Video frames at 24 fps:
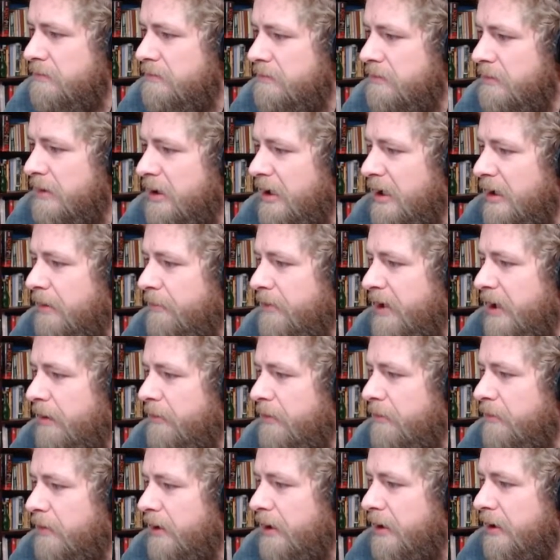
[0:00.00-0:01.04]
Alabama
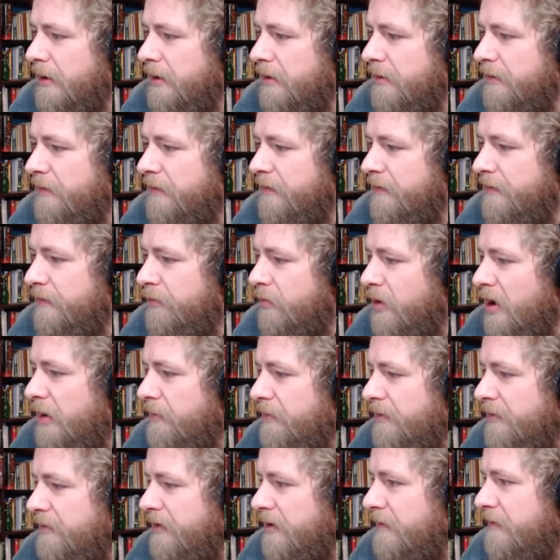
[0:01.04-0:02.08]
players, wide
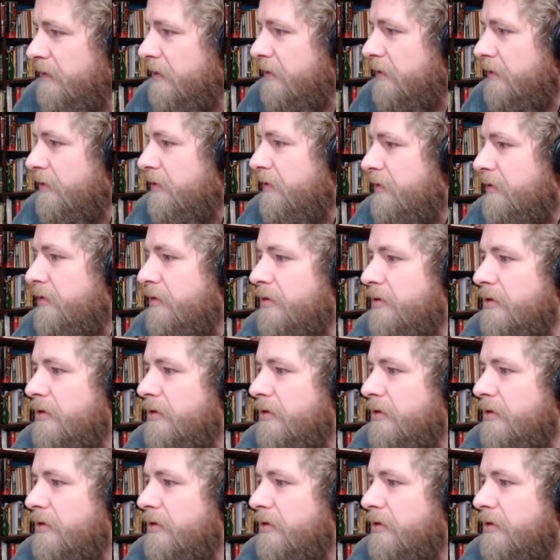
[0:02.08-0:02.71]
receivers.